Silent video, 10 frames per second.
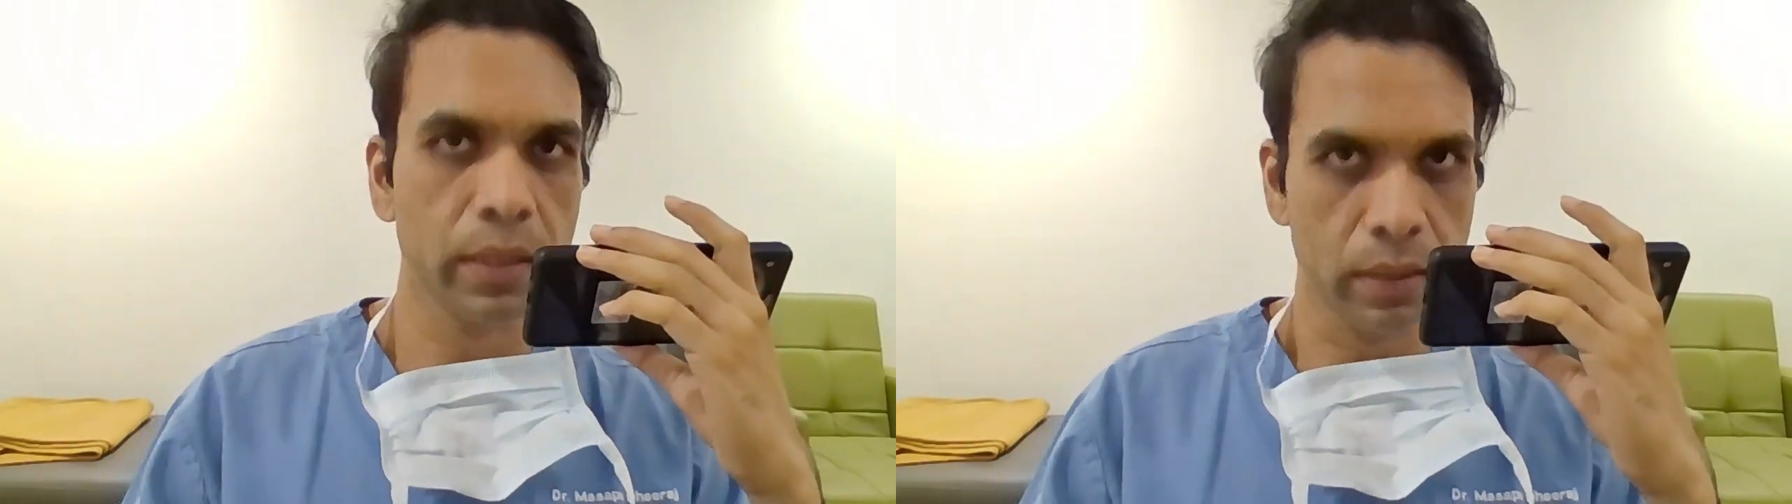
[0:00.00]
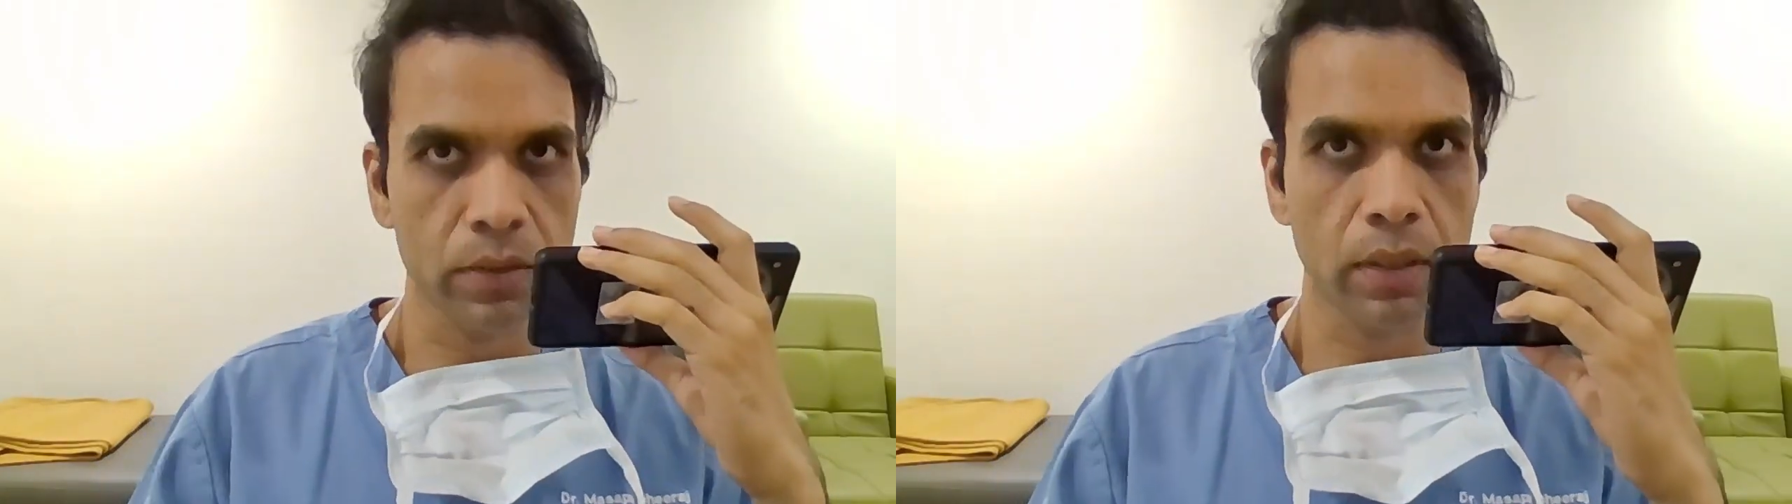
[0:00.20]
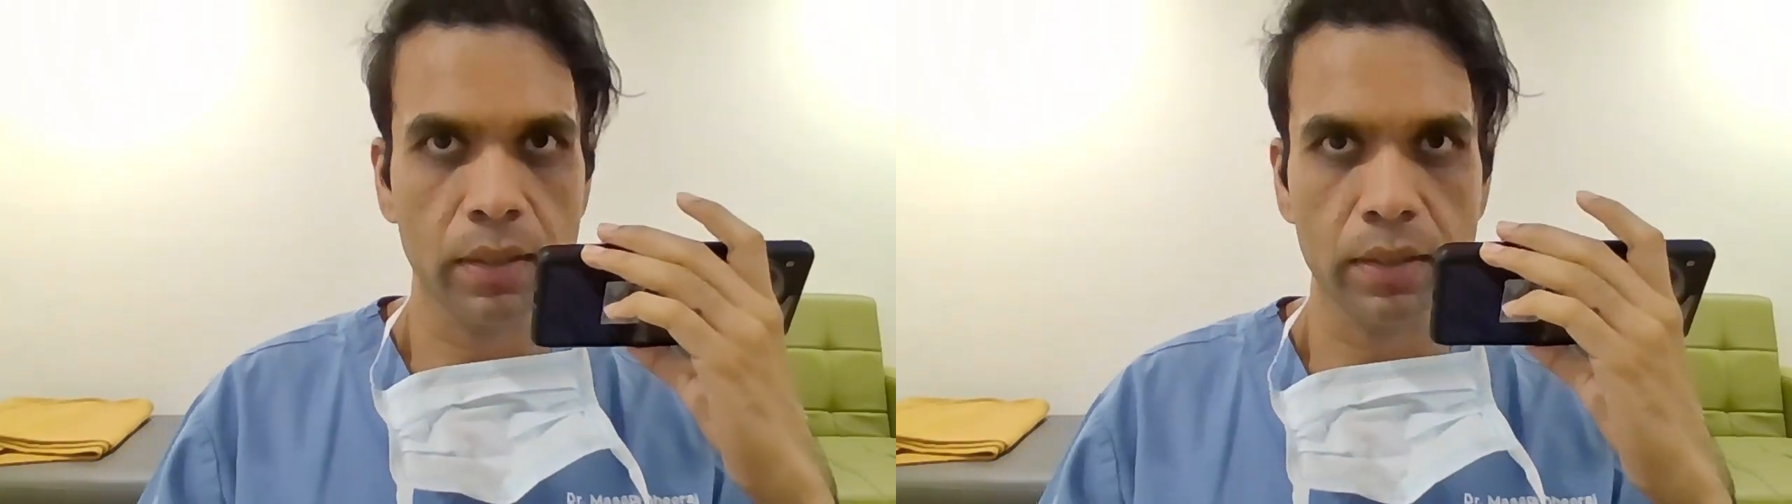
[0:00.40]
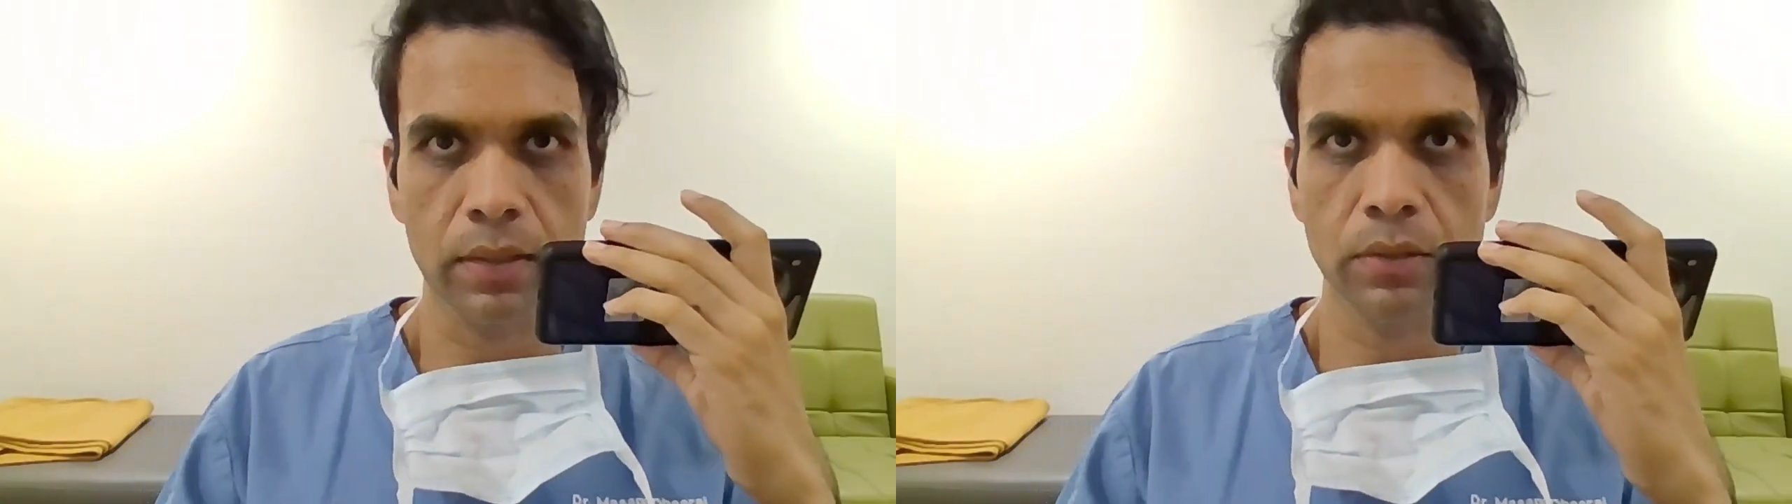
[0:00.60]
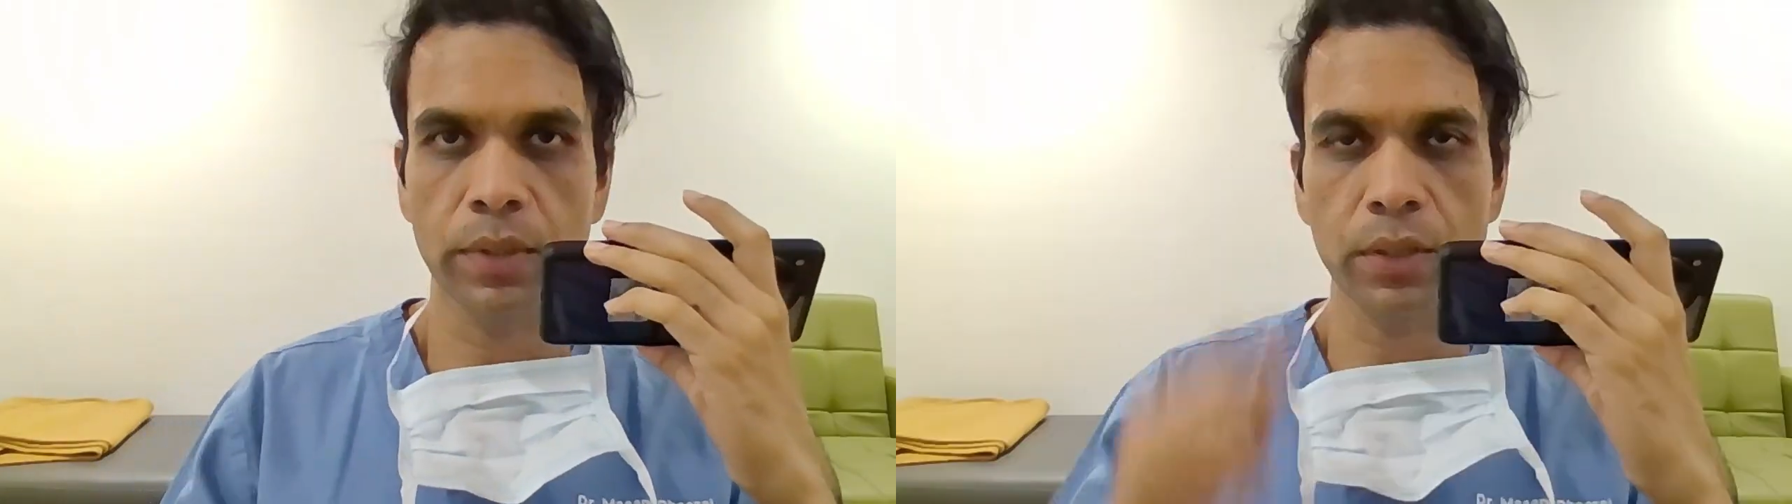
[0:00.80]

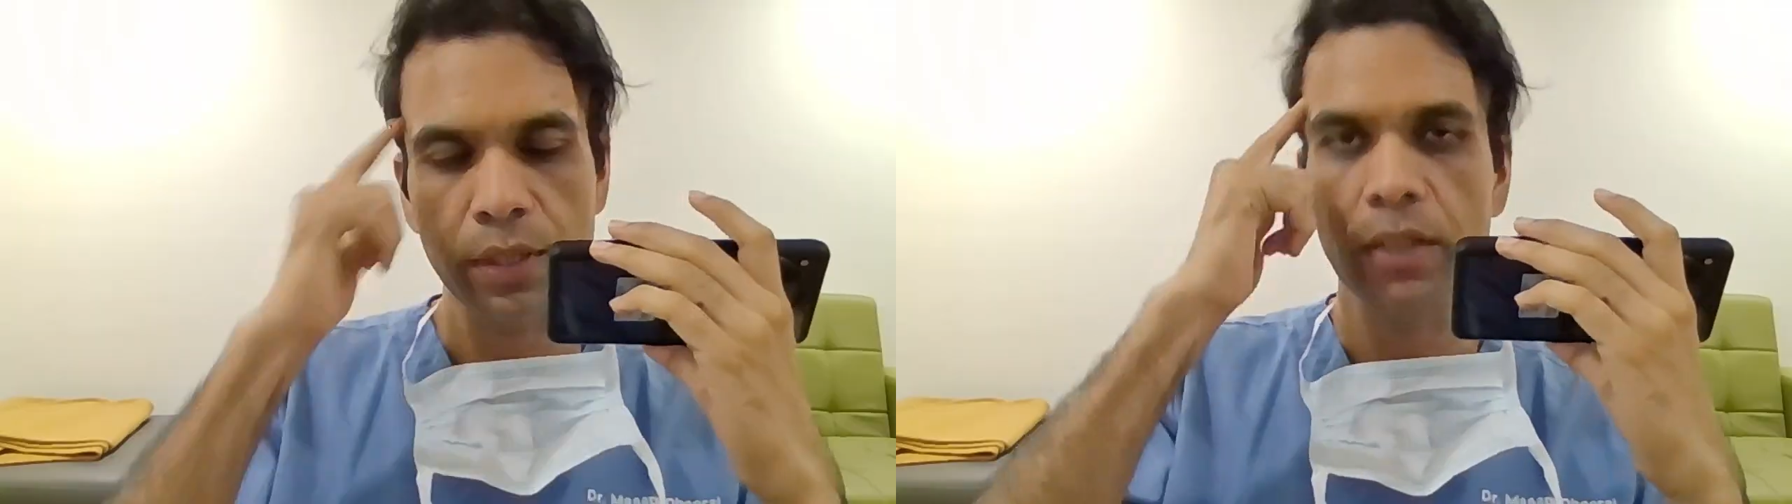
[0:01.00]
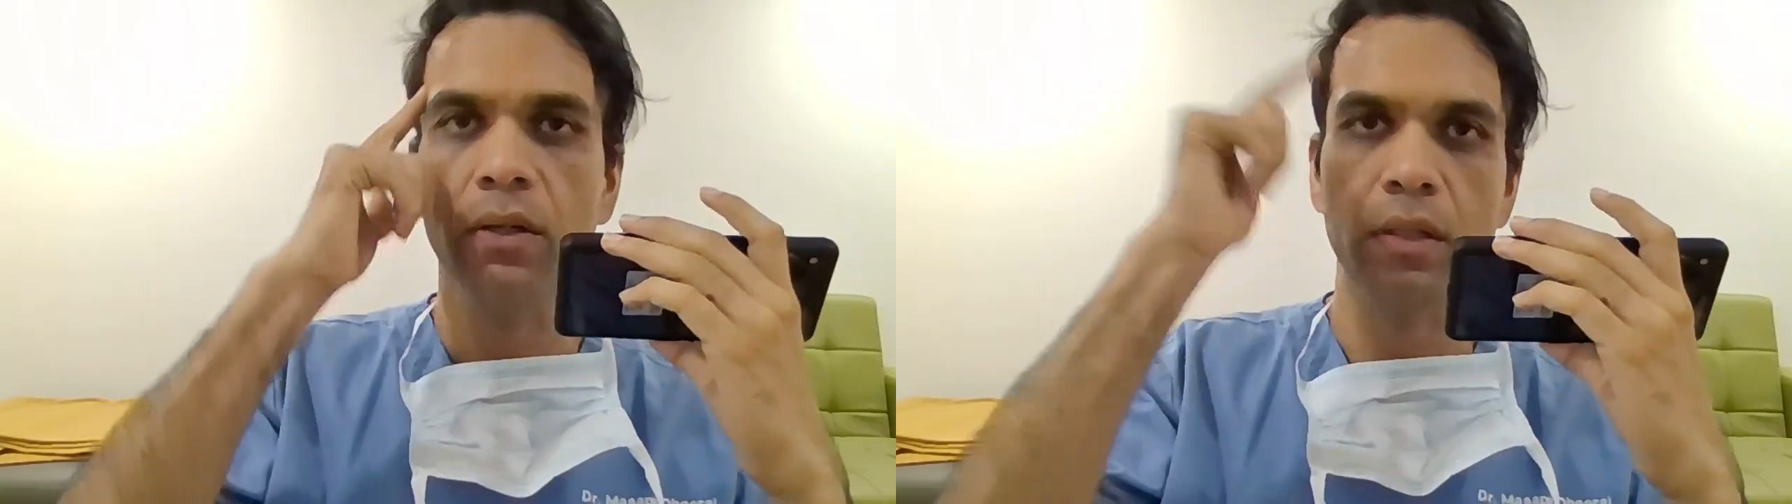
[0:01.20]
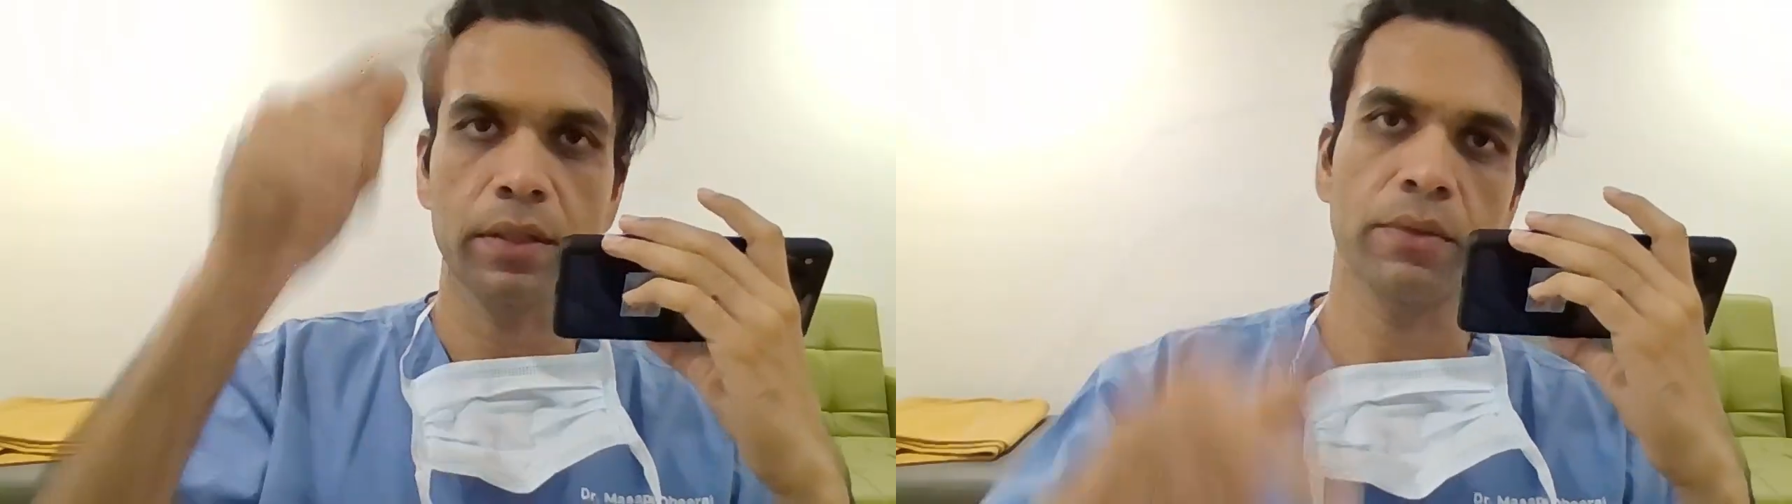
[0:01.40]
consolidation is when you recall